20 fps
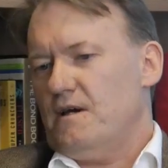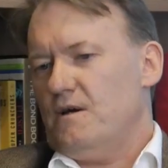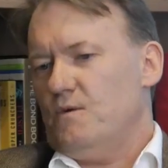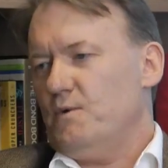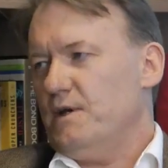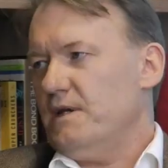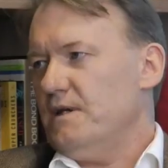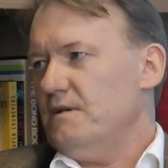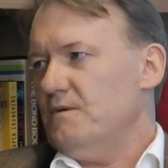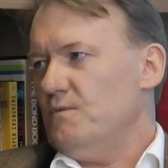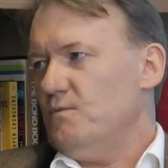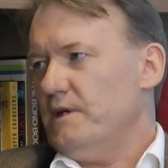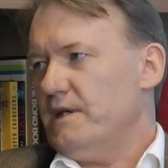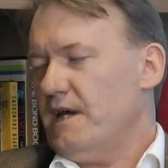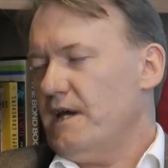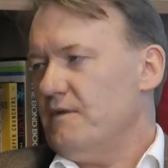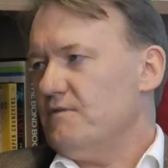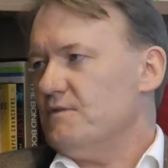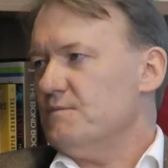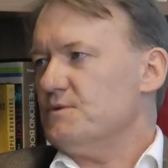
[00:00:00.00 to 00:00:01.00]
we
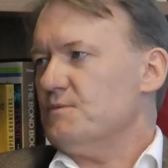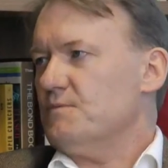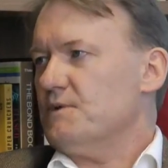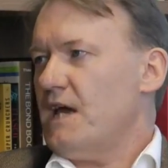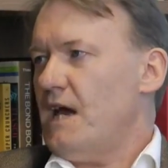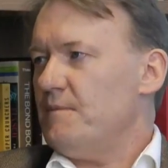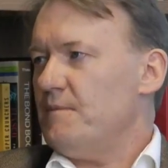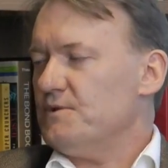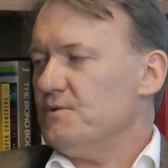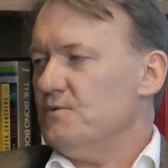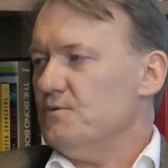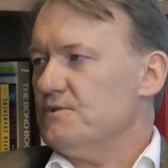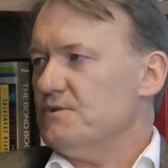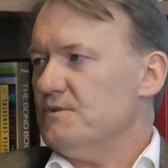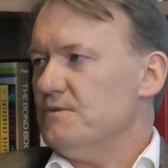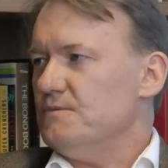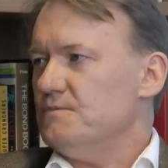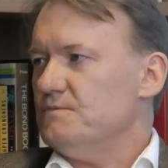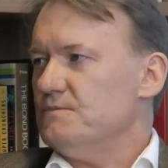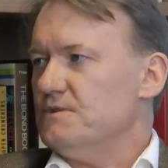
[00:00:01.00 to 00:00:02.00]
gave them some capital
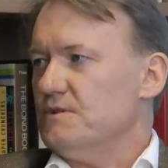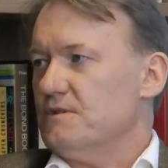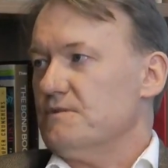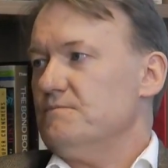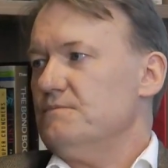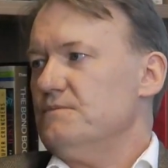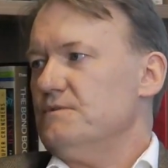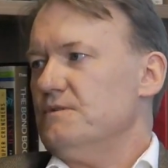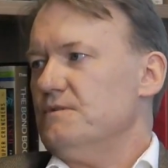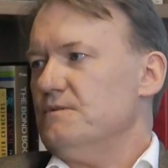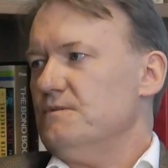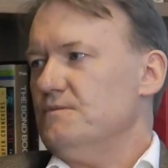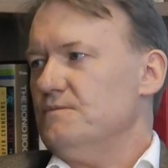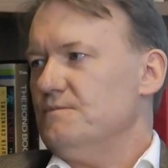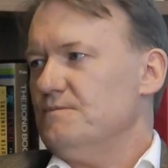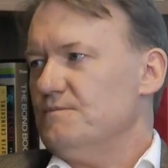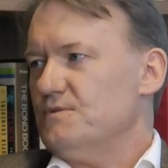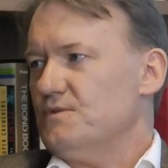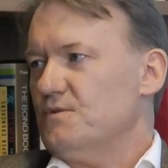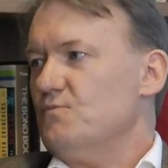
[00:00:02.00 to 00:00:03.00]
to
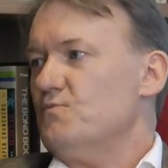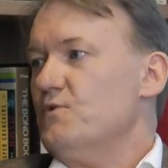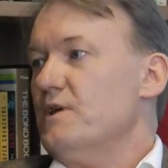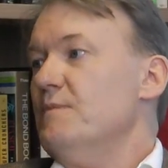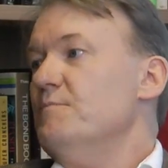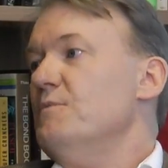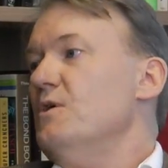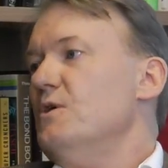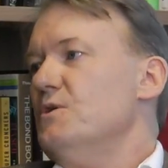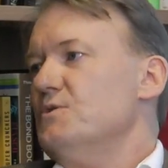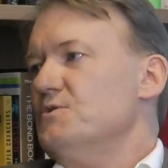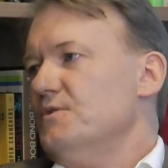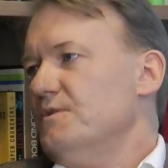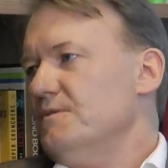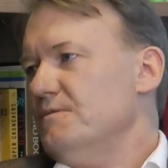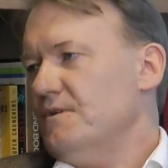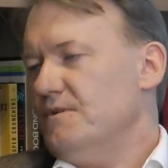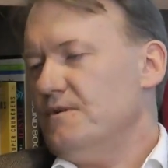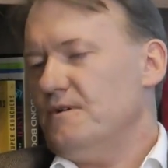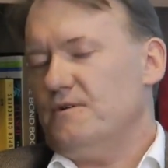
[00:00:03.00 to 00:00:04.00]
sort of re-emerge
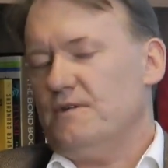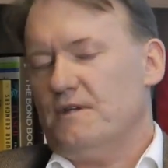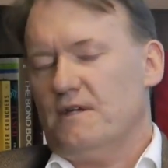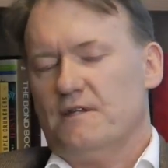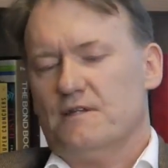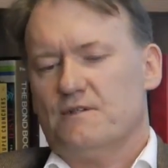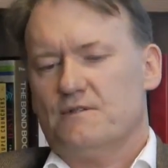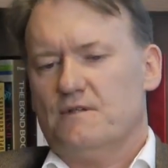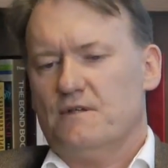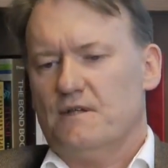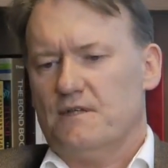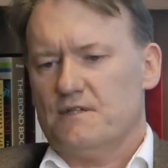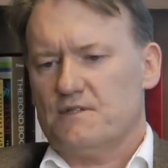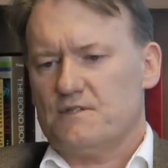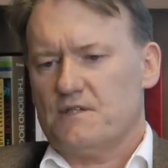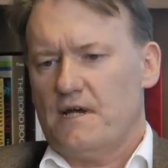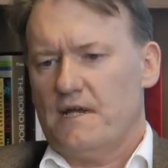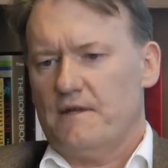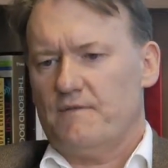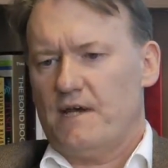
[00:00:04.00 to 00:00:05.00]
on the other
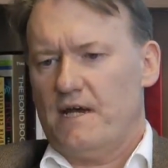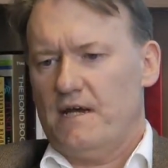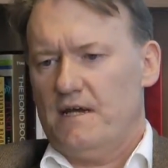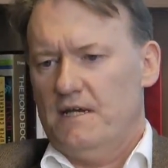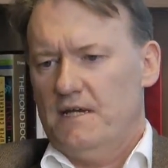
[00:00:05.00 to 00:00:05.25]
side of that.